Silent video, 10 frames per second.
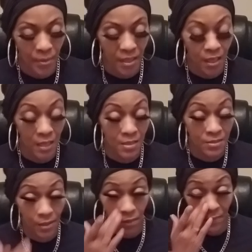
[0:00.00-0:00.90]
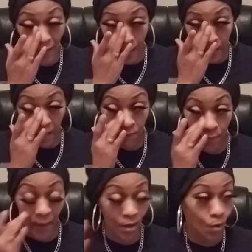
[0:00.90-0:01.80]
because of like
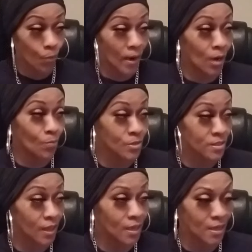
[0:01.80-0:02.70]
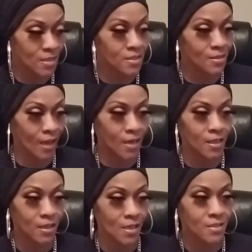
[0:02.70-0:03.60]
everybody around was saying that's like
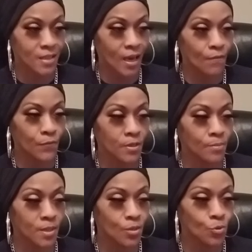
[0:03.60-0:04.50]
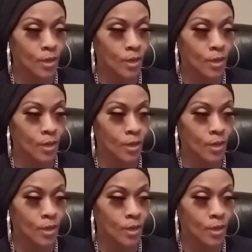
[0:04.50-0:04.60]
the next thing for them to do.